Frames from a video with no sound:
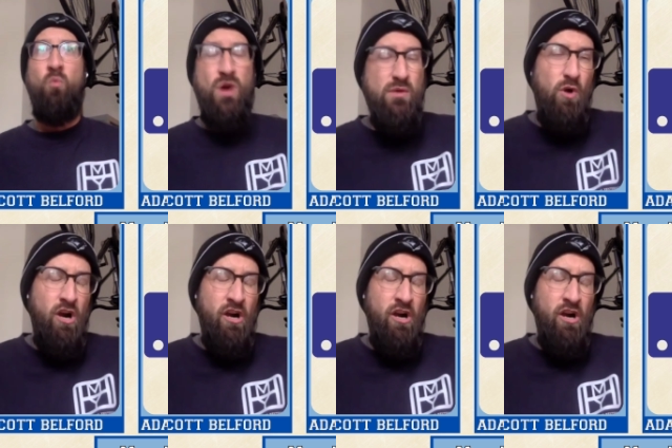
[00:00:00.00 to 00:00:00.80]
We
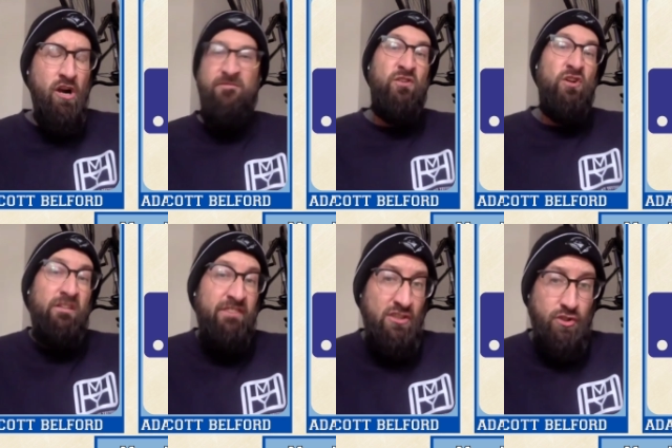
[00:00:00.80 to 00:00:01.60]
weren't full
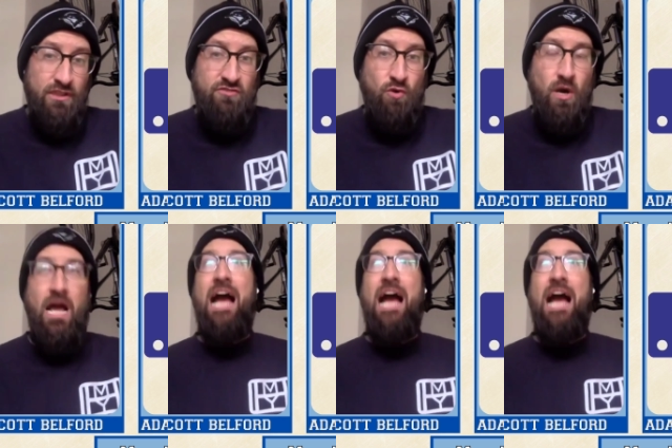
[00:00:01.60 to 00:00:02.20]
of interest for it.